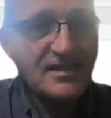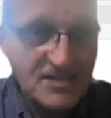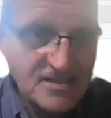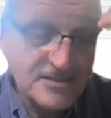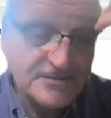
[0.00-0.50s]

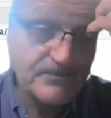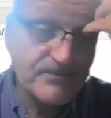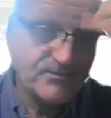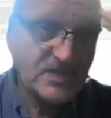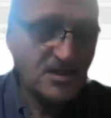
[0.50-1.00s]
this.
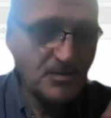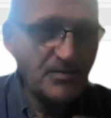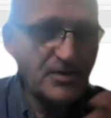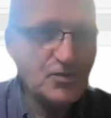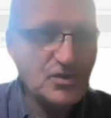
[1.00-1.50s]

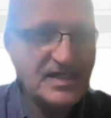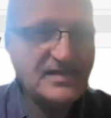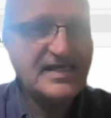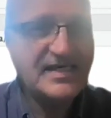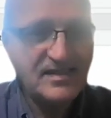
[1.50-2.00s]
Remember we
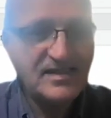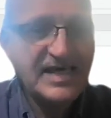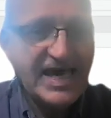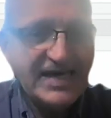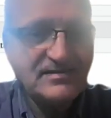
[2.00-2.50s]
said
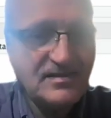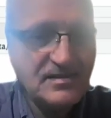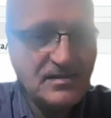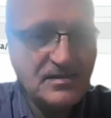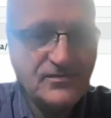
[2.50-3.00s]
cat
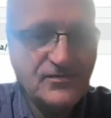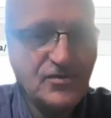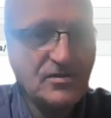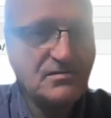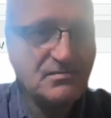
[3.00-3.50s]

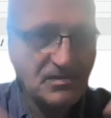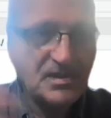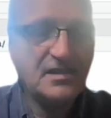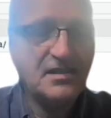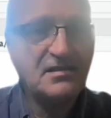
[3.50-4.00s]
for
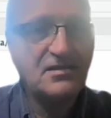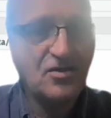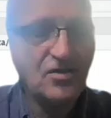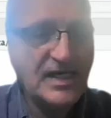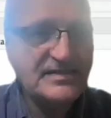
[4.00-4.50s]
like
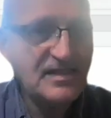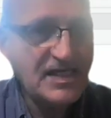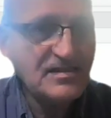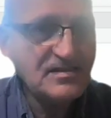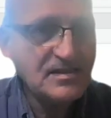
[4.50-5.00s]

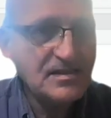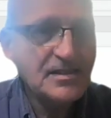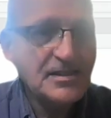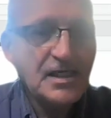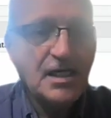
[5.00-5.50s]
concatenate.
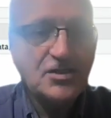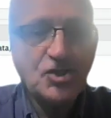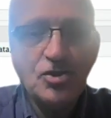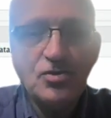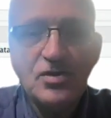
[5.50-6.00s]

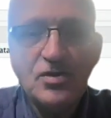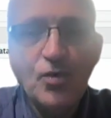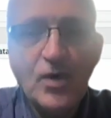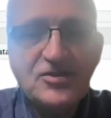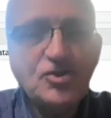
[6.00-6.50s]
So
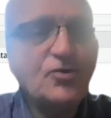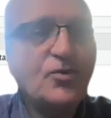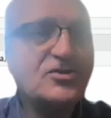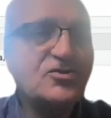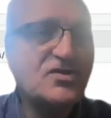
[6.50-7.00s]
what do you
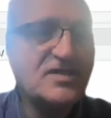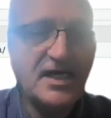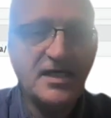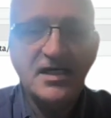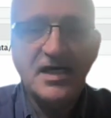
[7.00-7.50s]
want to
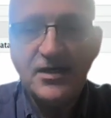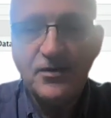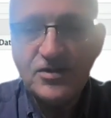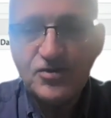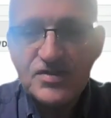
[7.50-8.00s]
say? I
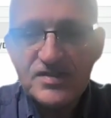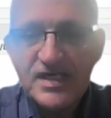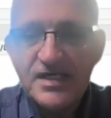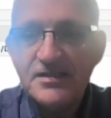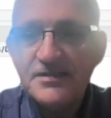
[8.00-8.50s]
want to
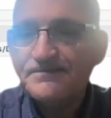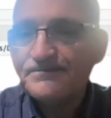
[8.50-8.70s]
say